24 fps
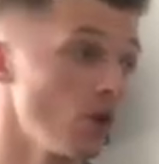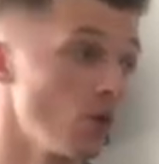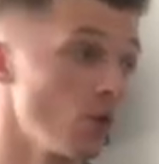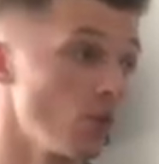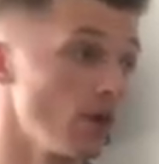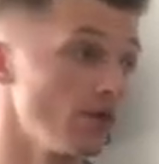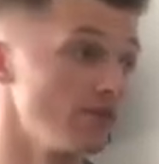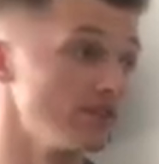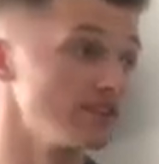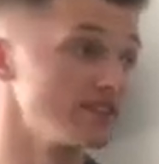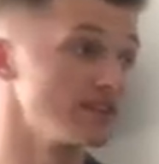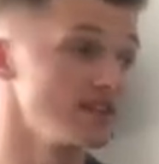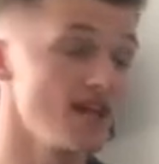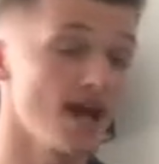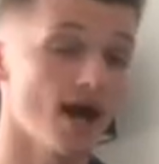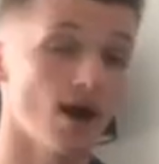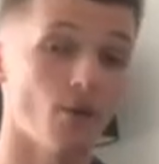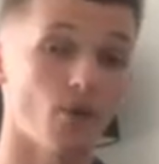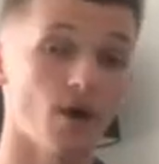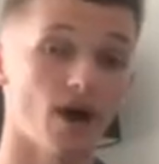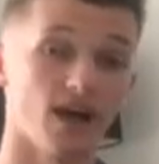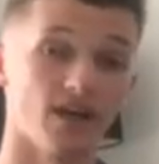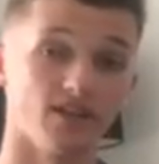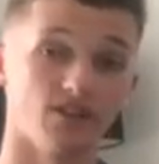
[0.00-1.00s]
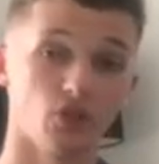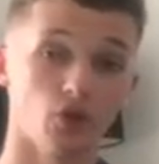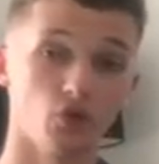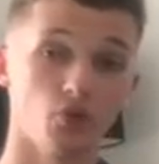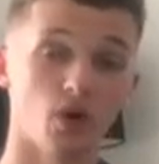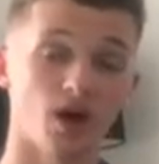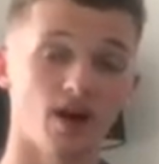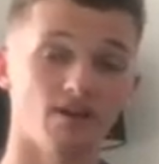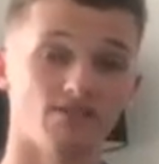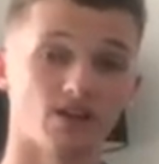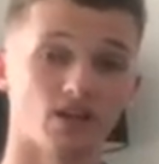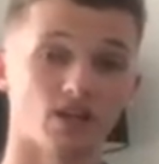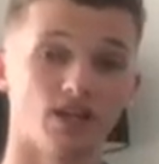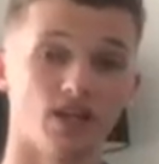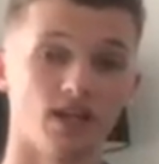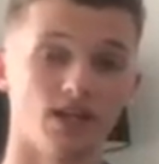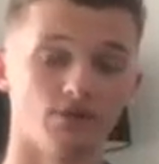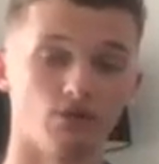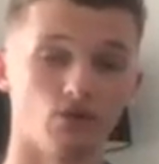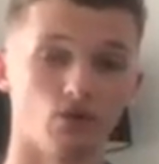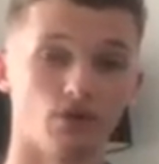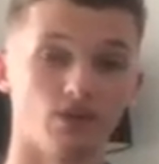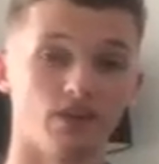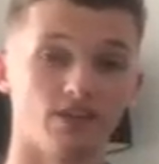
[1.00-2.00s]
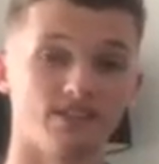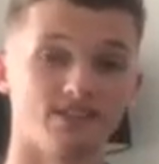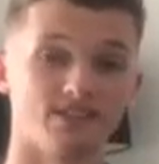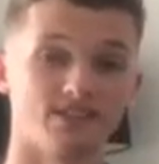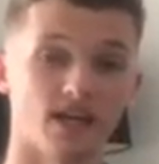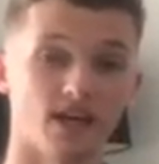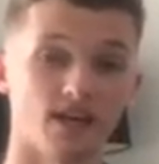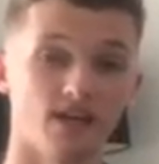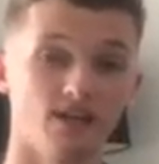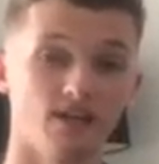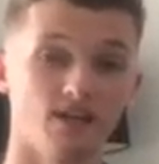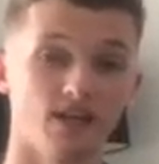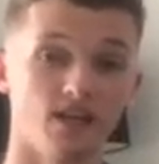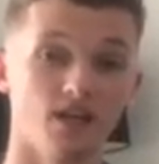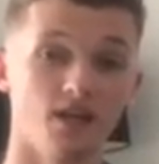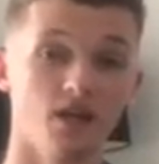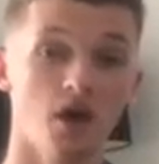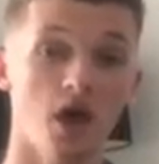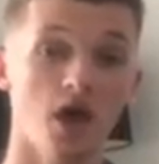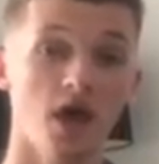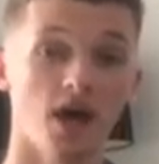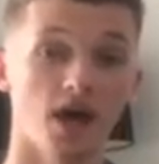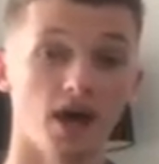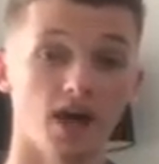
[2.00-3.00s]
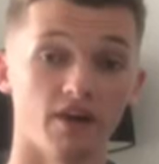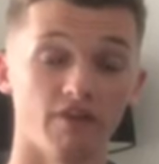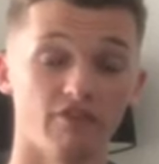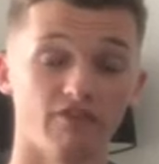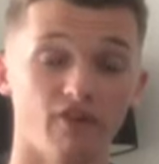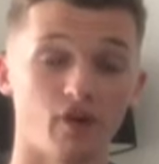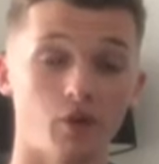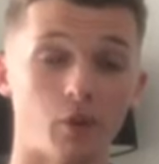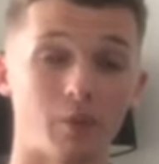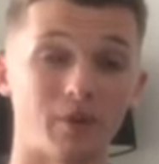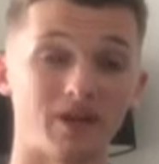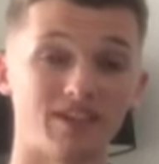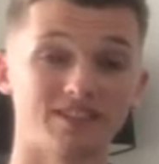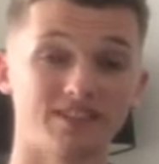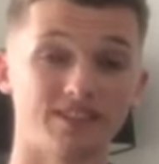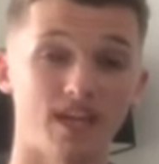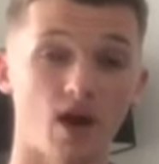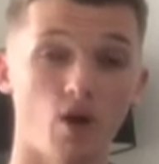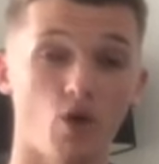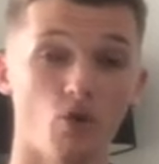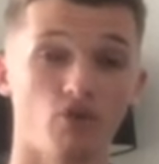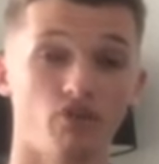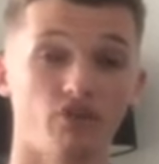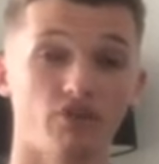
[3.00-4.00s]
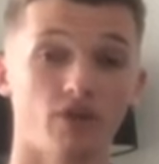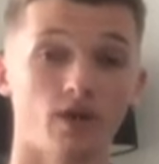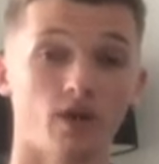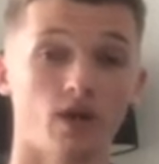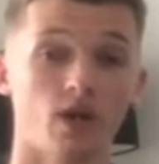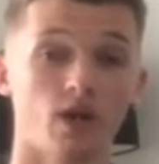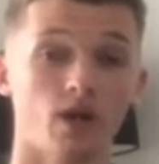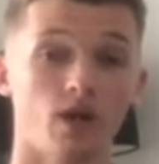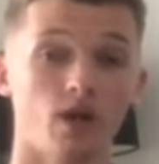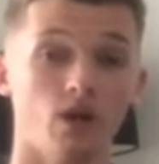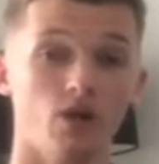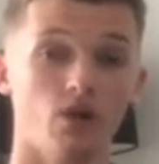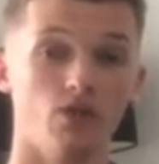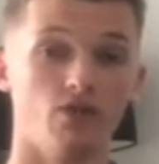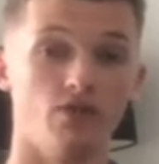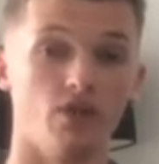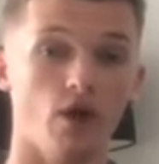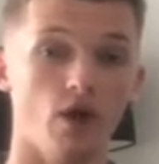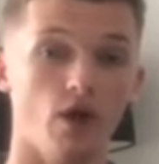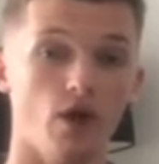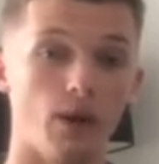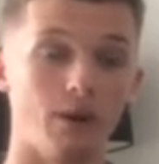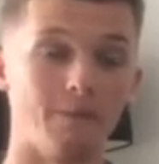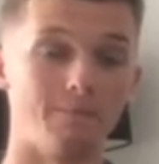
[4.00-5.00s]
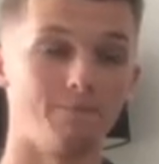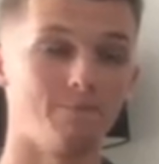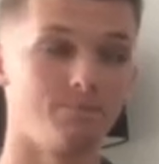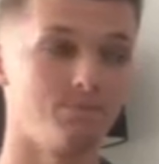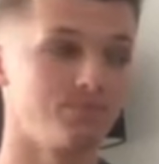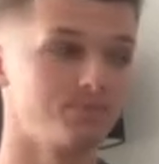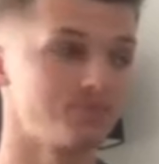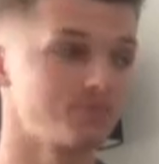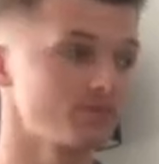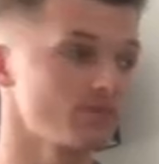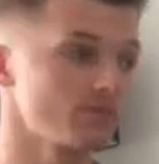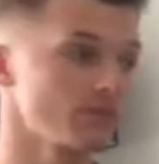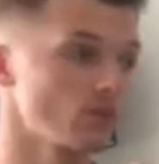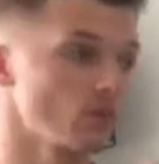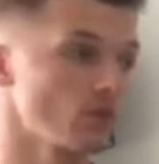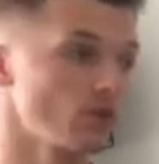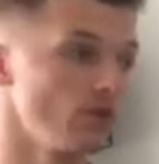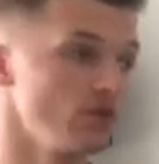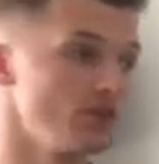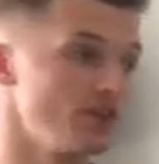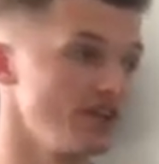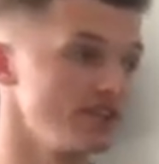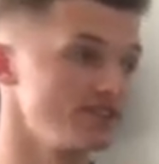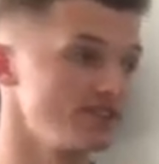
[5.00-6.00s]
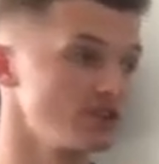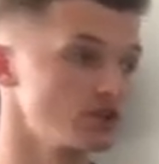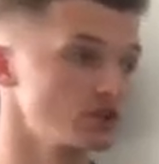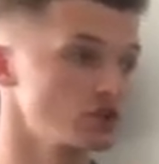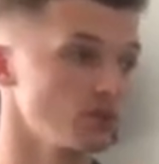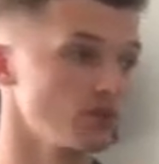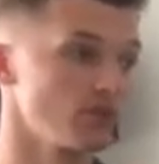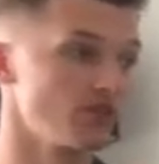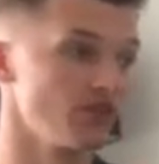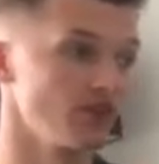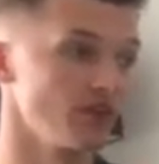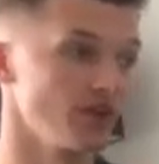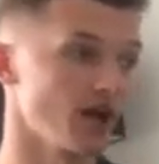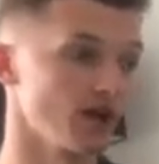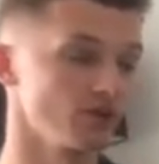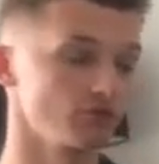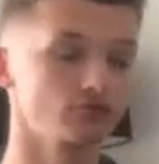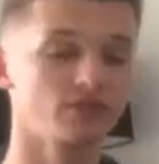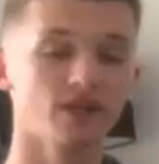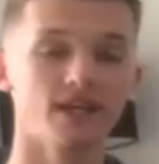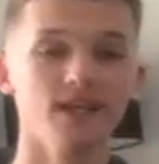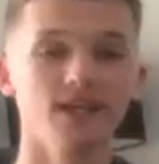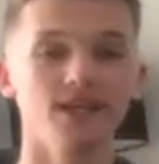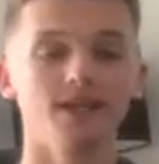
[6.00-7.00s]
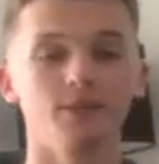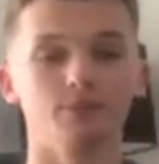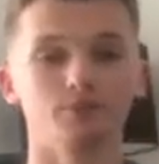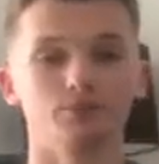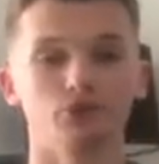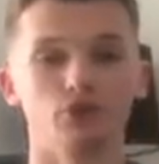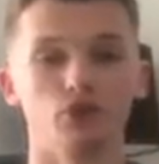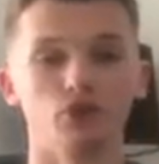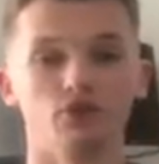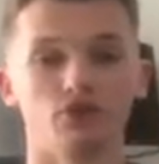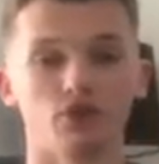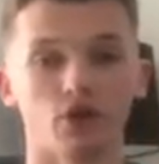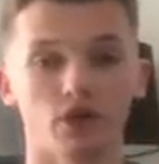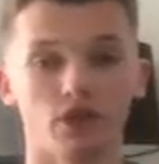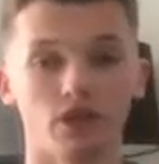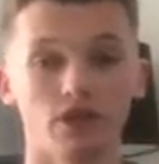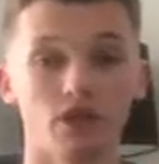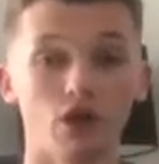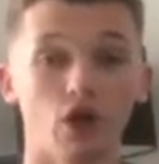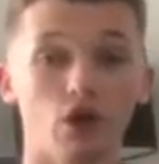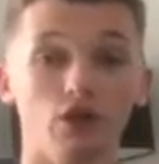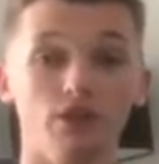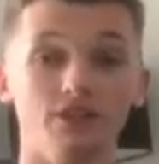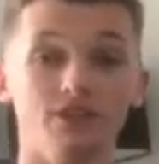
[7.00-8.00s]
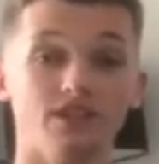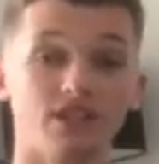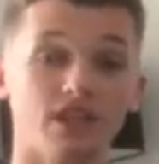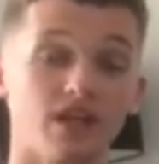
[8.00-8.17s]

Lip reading: whereas now I do have a clearer understanding, and I feel myself that this is something that I've really improved on in knowledge.